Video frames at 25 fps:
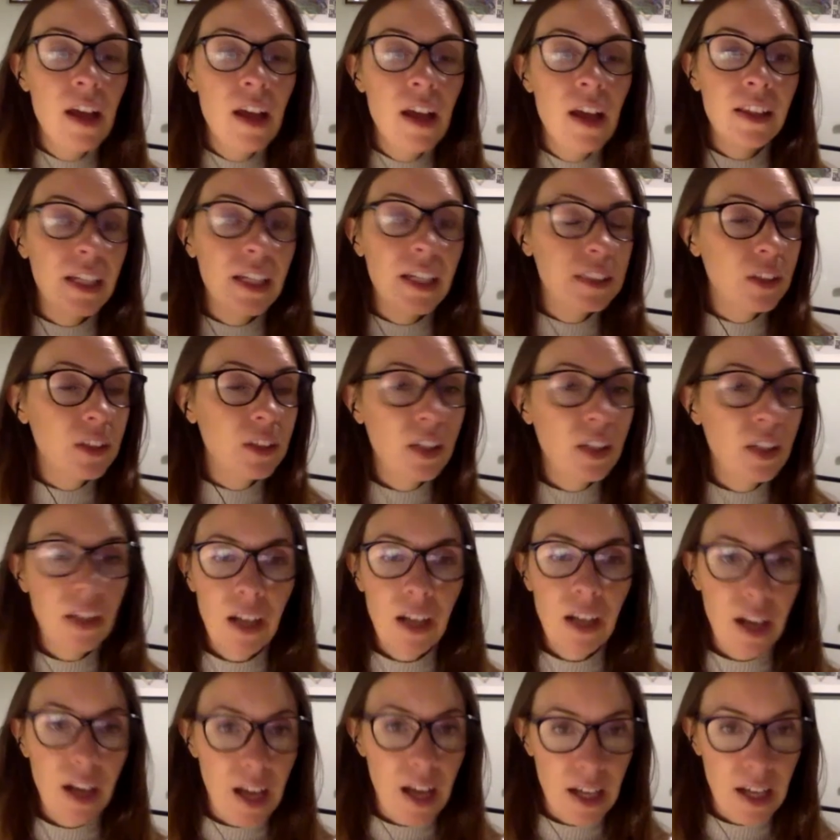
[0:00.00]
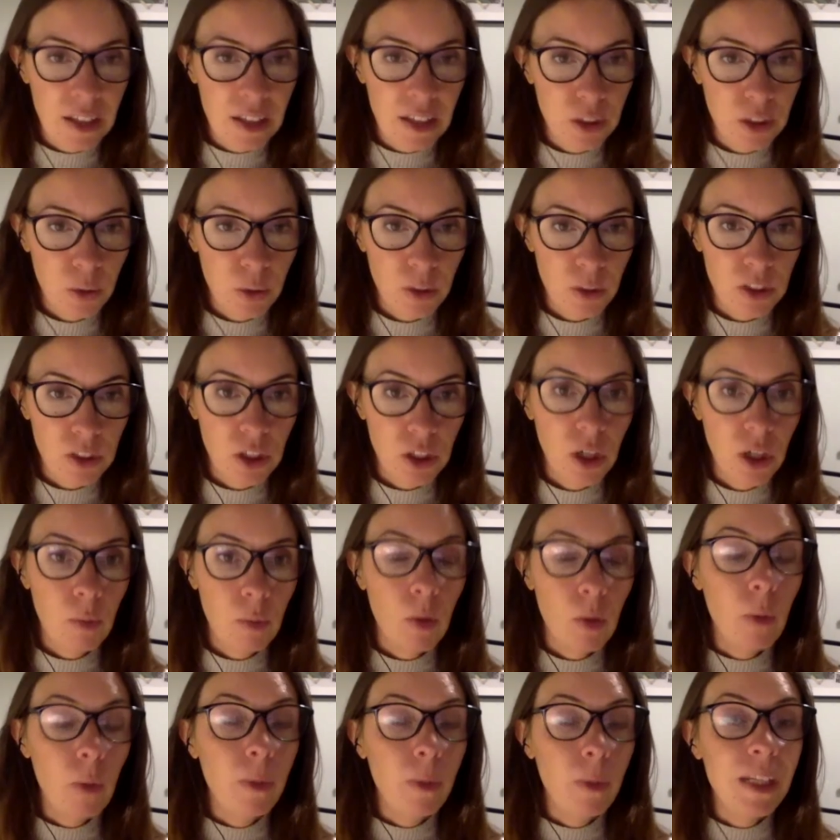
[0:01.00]
That's only going to last short term.
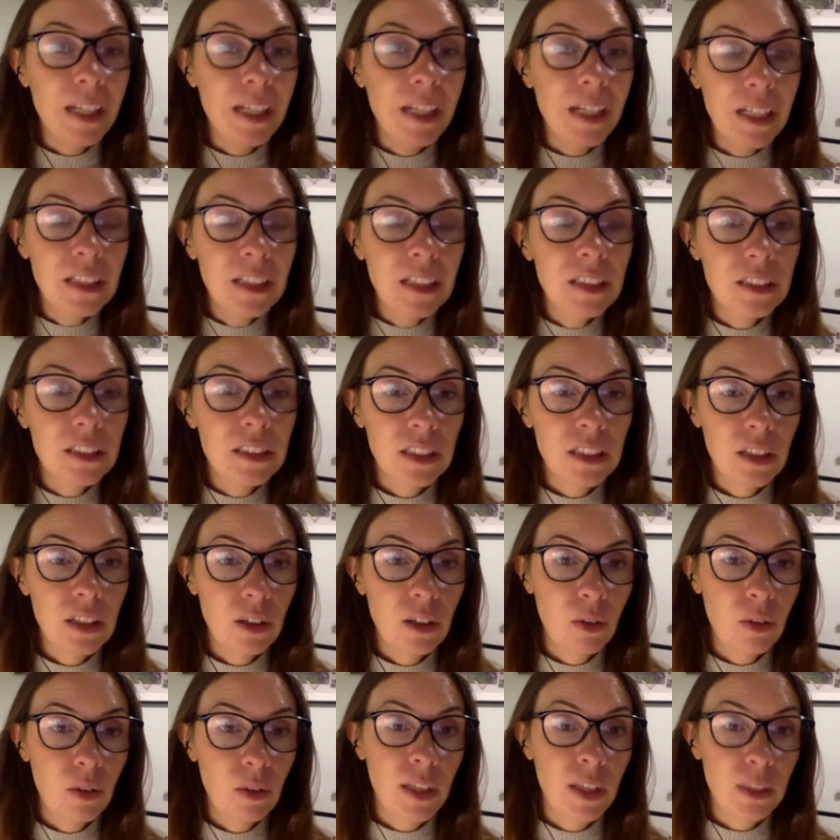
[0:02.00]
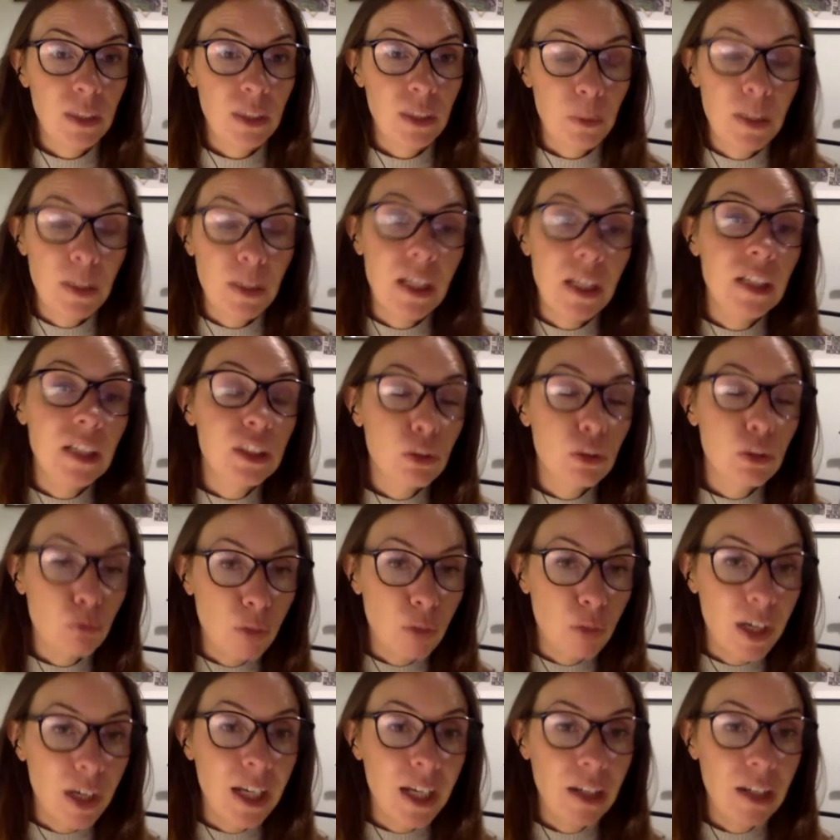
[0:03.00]
What we need to do is we need to
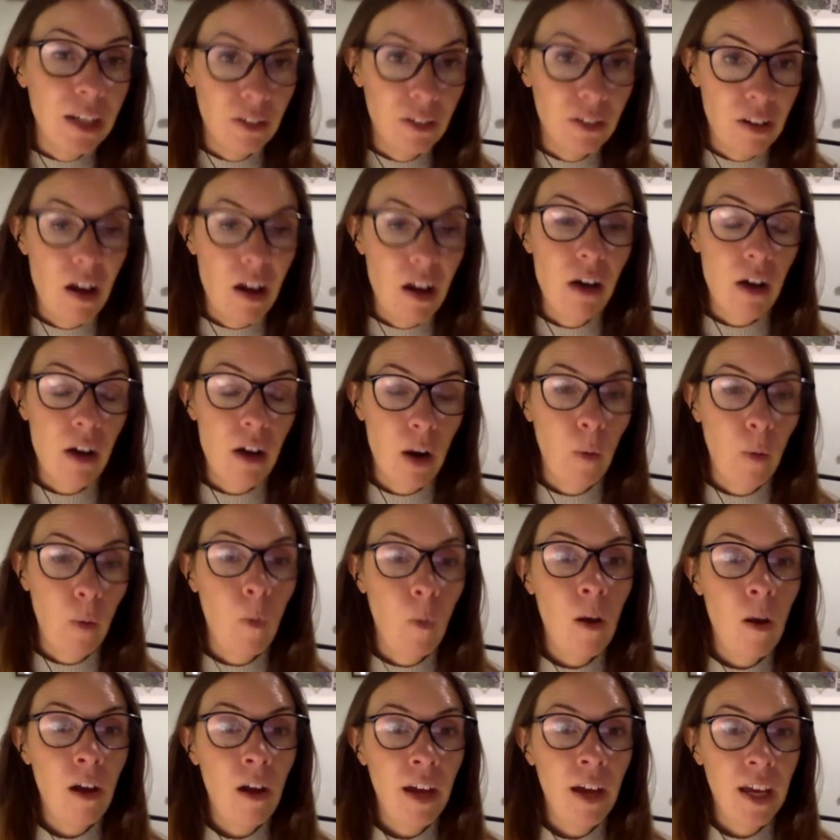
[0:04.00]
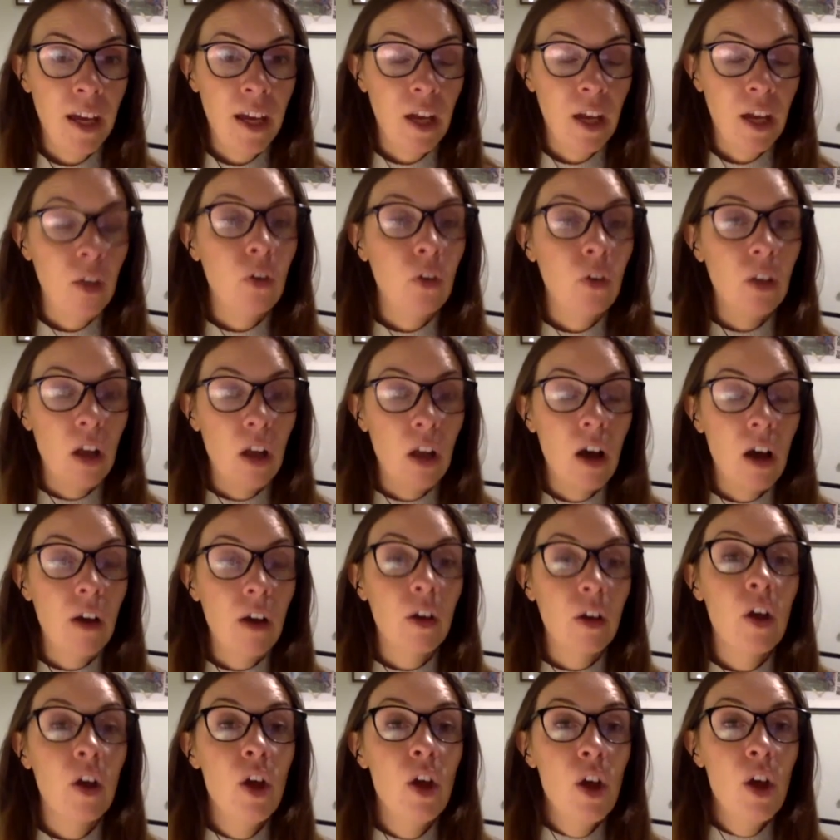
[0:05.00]
really unlock our why and
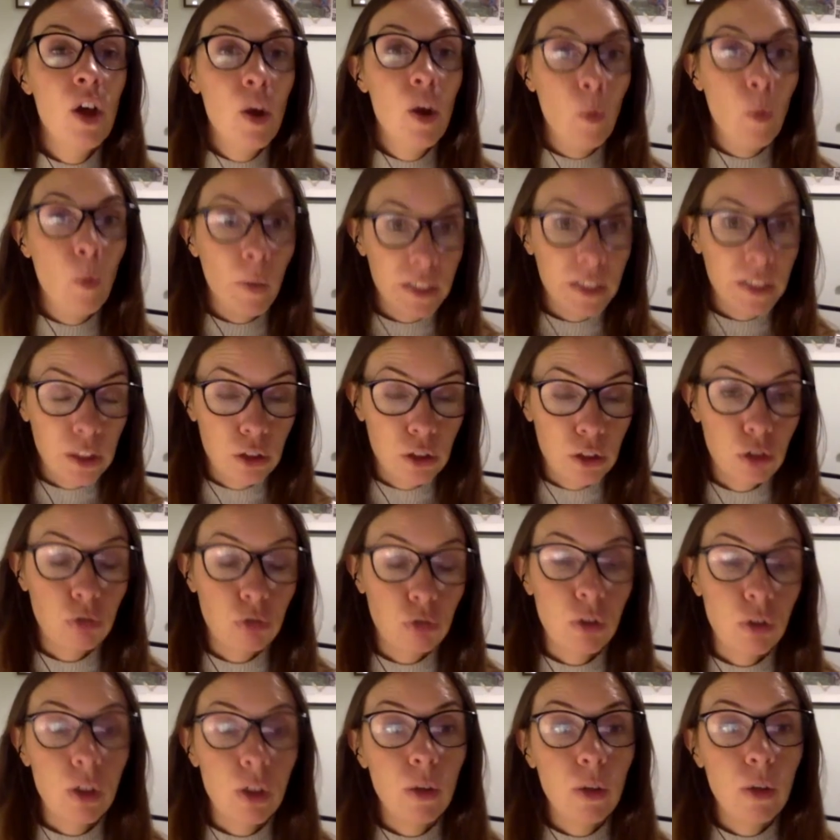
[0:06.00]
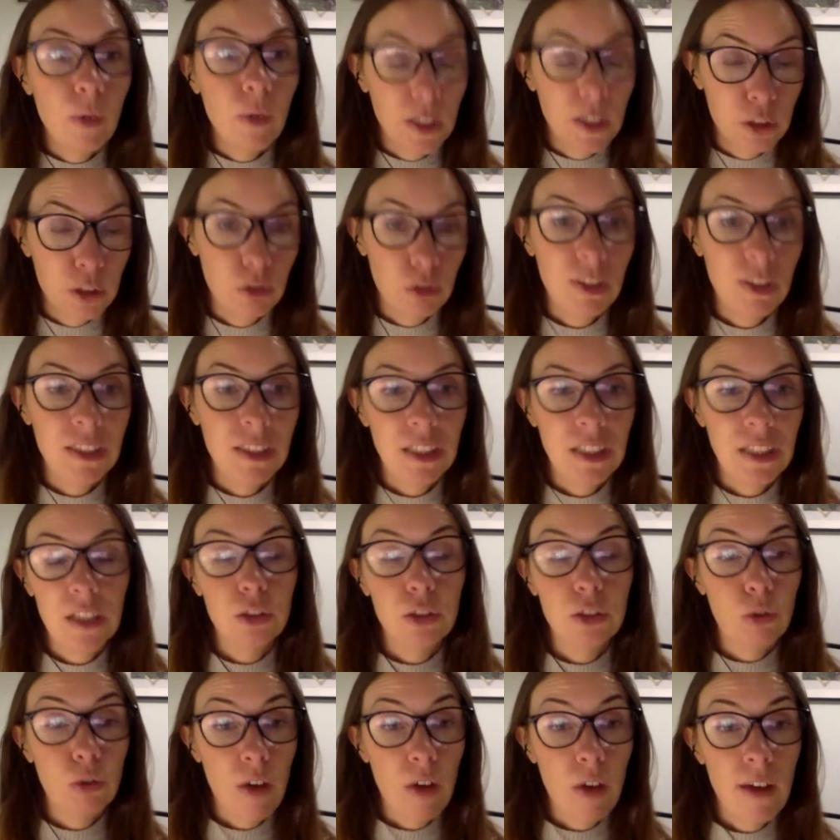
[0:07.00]
unlock what the true intrinsic
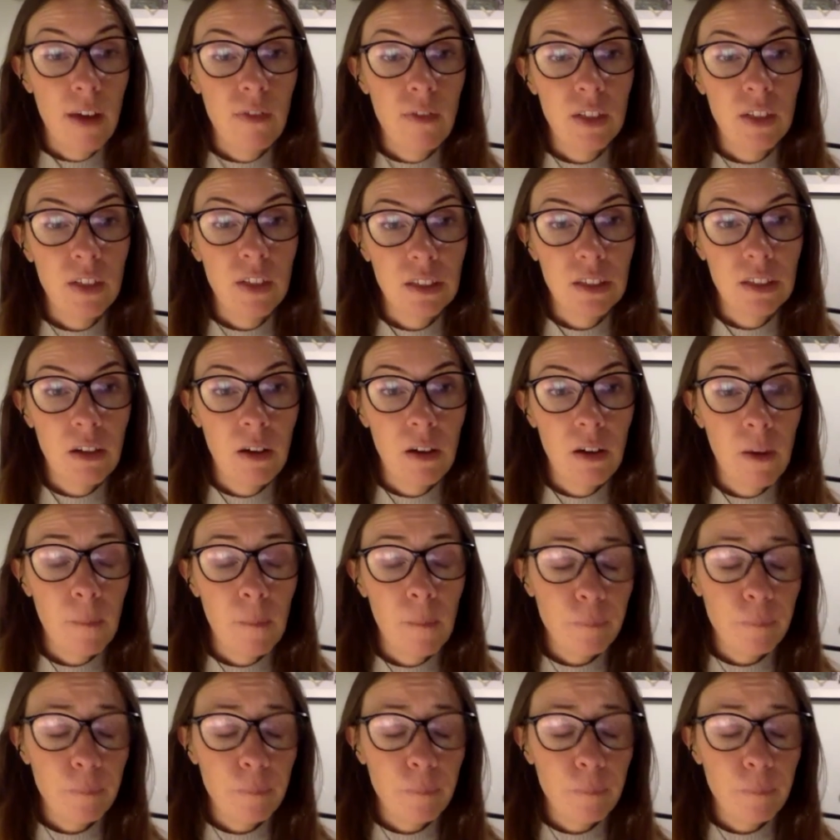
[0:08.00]
drivers are.